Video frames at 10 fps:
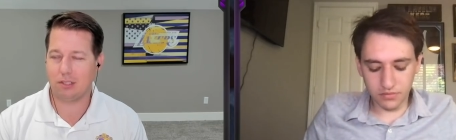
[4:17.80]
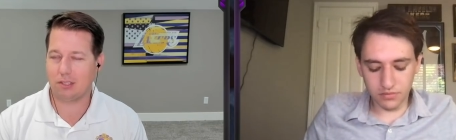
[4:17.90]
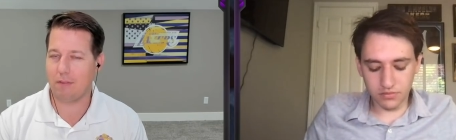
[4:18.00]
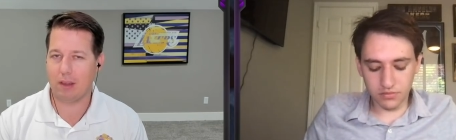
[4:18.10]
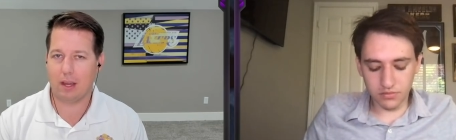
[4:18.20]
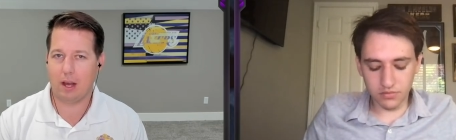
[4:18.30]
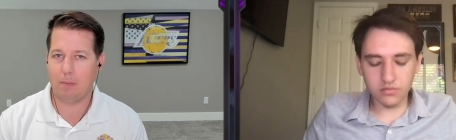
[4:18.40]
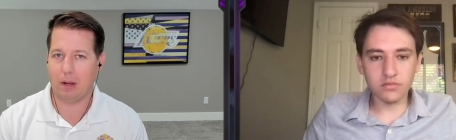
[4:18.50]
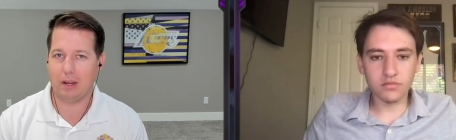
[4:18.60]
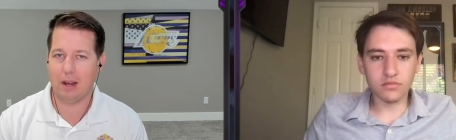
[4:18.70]
Speaker 1: just giving
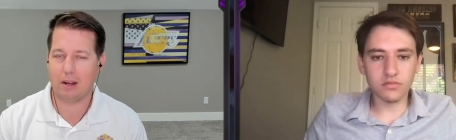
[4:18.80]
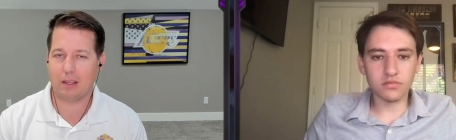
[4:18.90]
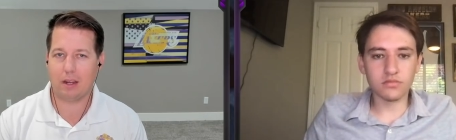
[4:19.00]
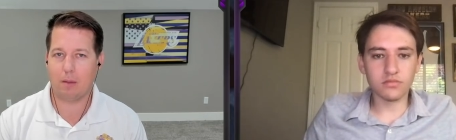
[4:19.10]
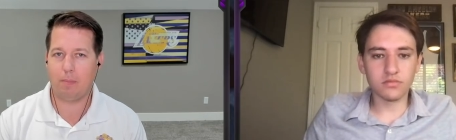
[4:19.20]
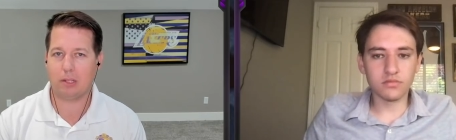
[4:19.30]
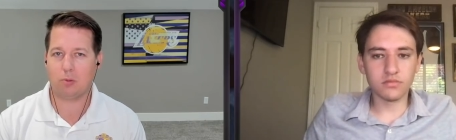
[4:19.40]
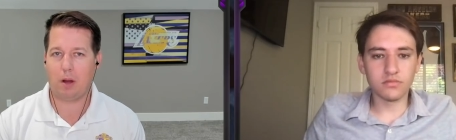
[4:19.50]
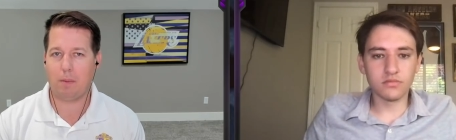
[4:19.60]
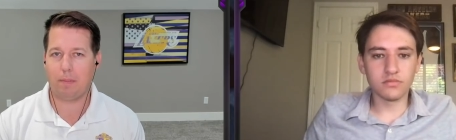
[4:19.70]
it up and not getting a
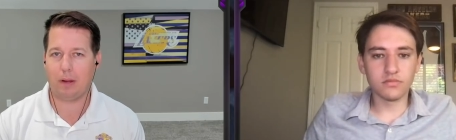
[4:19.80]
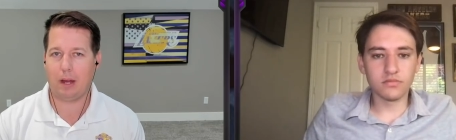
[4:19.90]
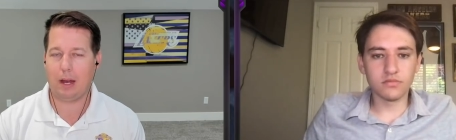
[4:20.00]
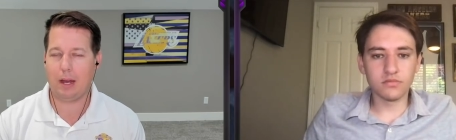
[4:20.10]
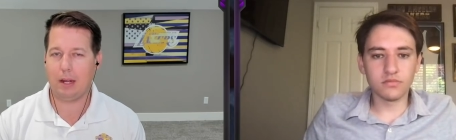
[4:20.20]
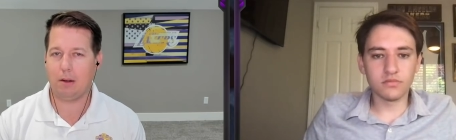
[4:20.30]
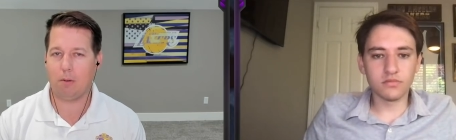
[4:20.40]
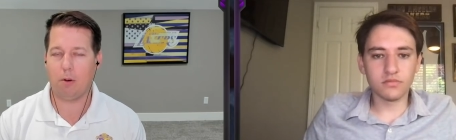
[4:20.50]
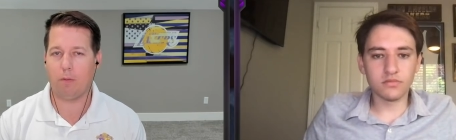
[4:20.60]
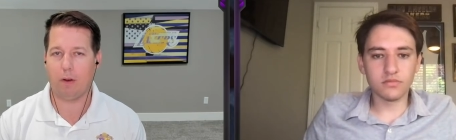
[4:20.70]
pick swap,
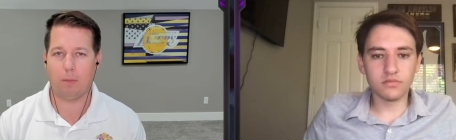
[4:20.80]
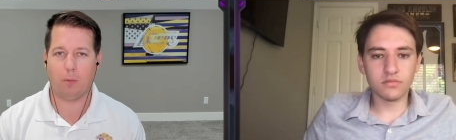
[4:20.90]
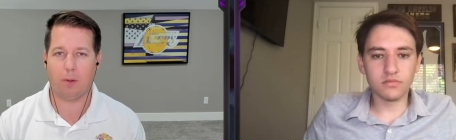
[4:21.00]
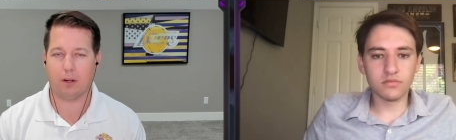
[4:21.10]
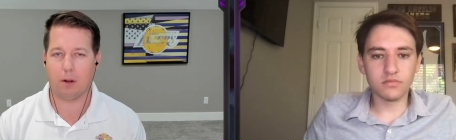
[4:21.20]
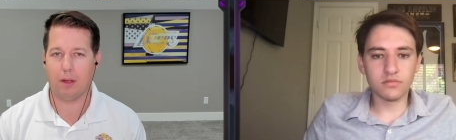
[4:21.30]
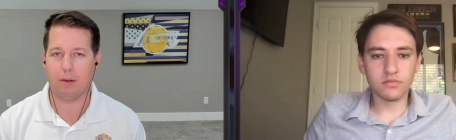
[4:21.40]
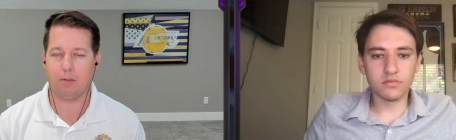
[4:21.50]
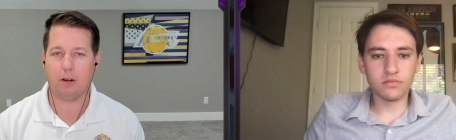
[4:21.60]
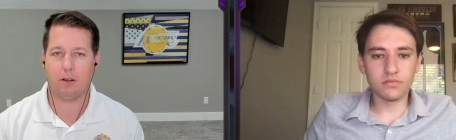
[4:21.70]
I don't know if I'd be willing to
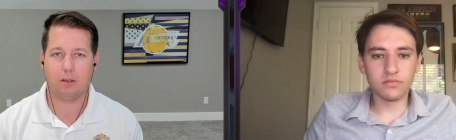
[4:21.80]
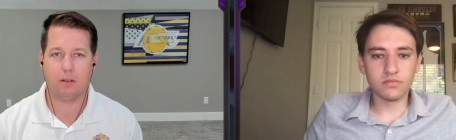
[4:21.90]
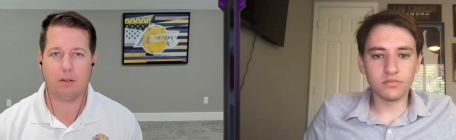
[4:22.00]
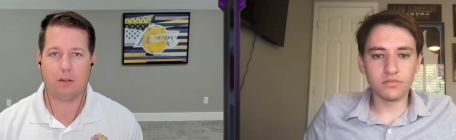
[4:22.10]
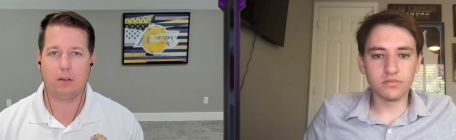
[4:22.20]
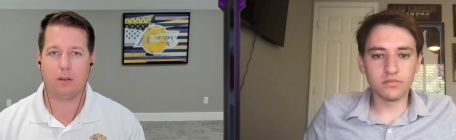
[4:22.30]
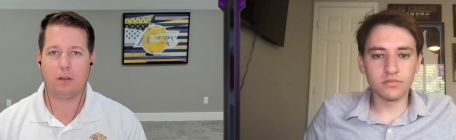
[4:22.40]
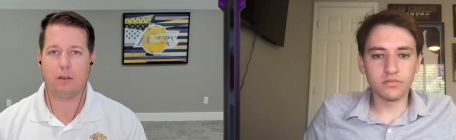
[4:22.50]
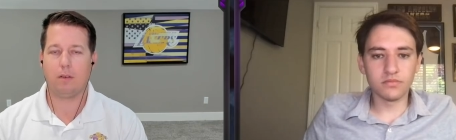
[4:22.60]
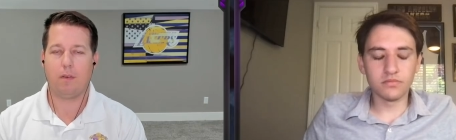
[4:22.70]
go that far.
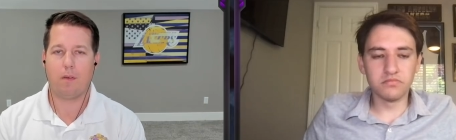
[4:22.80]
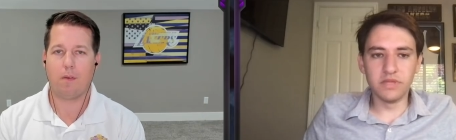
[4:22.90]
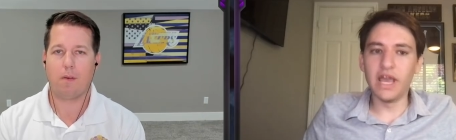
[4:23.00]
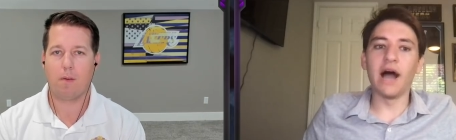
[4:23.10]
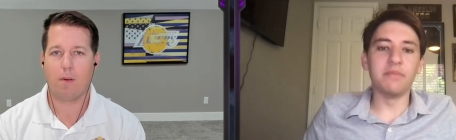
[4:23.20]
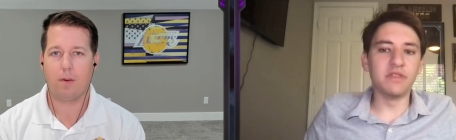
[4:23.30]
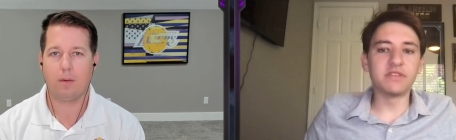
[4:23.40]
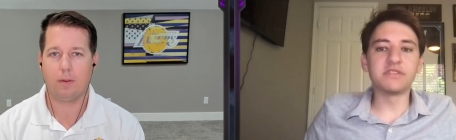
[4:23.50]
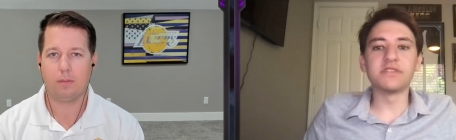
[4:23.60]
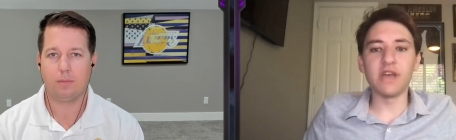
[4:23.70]
Speaker 2: Yeah, I mean,
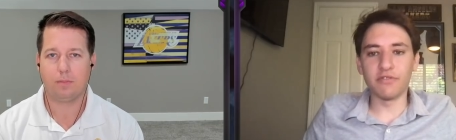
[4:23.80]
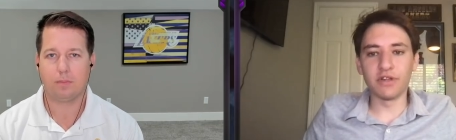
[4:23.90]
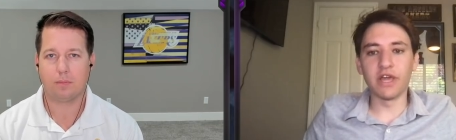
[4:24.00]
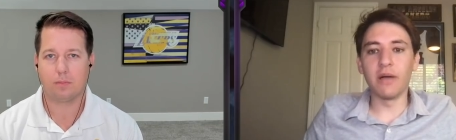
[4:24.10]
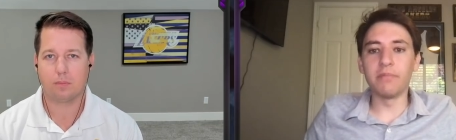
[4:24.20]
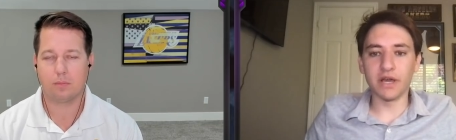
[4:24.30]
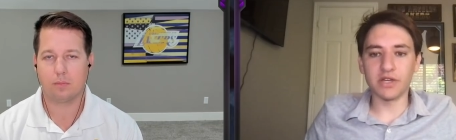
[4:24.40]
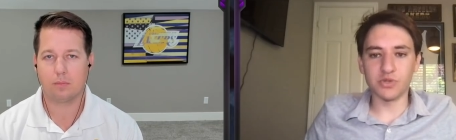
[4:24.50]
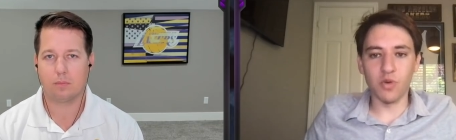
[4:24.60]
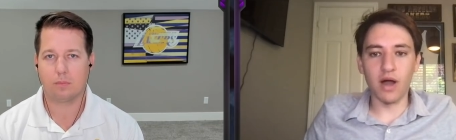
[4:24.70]
this is definitely a pick
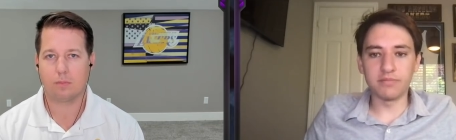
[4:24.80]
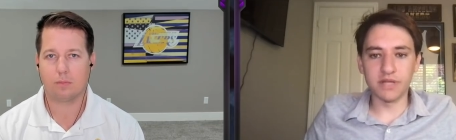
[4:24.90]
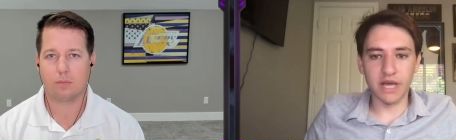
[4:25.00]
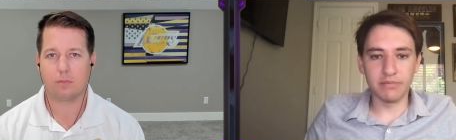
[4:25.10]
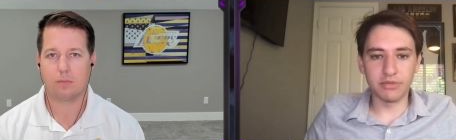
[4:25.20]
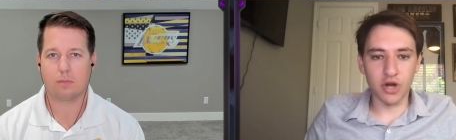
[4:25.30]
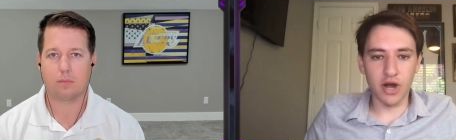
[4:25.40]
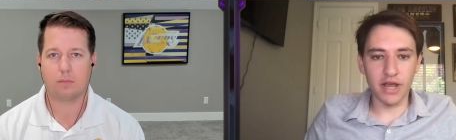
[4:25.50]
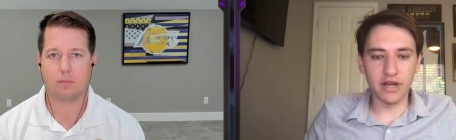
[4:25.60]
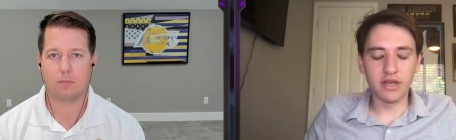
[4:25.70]
swap type
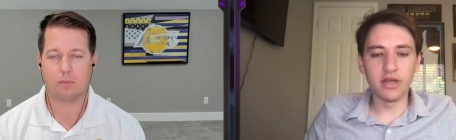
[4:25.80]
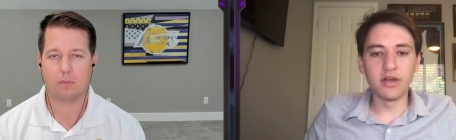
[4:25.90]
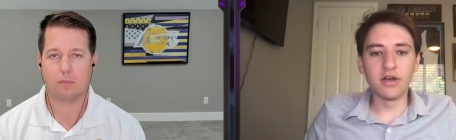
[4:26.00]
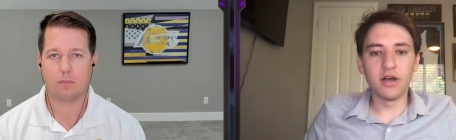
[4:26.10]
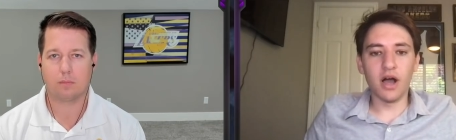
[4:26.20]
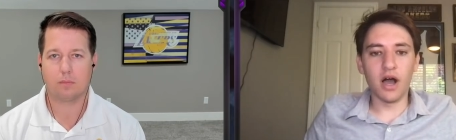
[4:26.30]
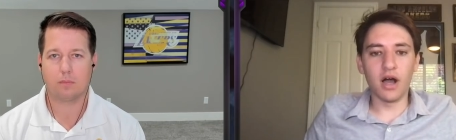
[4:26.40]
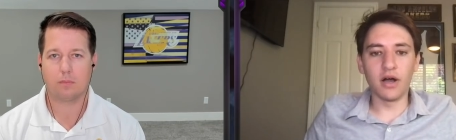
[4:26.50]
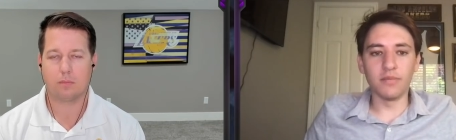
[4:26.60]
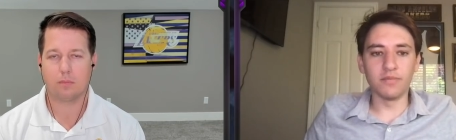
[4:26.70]
trade.
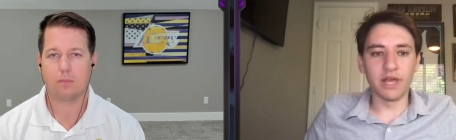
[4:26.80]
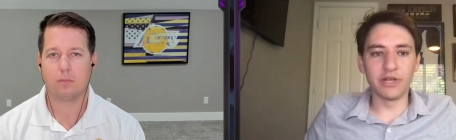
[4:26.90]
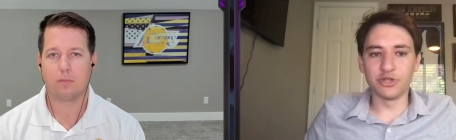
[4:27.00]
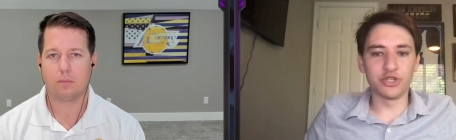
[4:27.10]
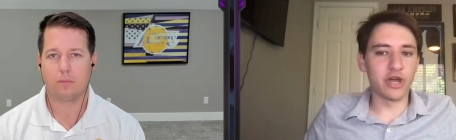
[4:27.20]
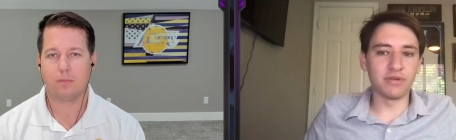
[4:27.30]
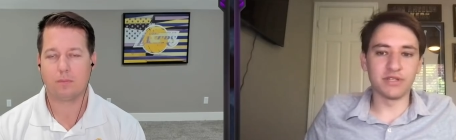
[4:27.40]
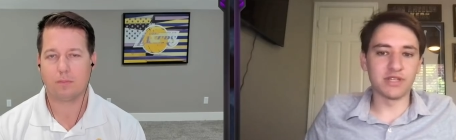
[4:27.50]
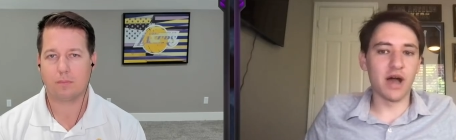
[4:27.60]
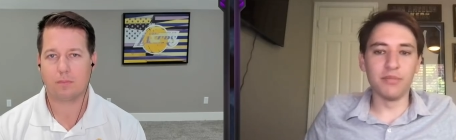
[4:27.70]
Landry Shamet does
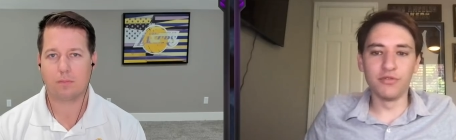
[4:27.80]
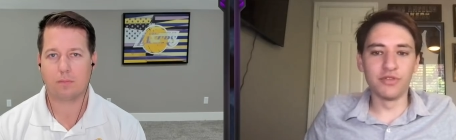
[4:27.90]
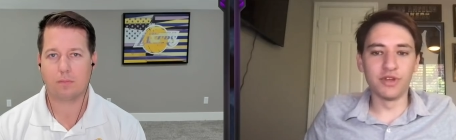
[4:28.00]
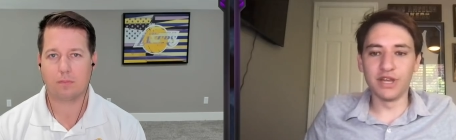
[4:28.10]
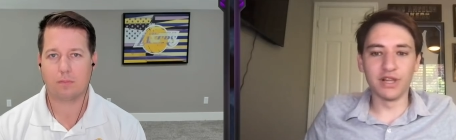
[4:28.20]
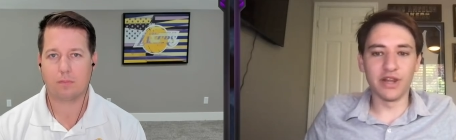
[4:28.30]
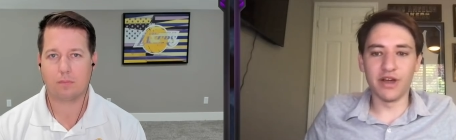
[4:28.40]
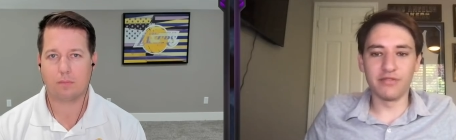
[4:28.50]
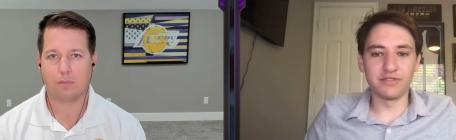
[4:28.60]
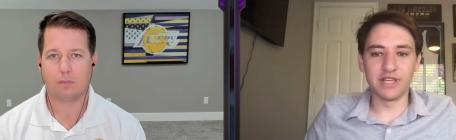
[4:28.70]
not move the needle enough to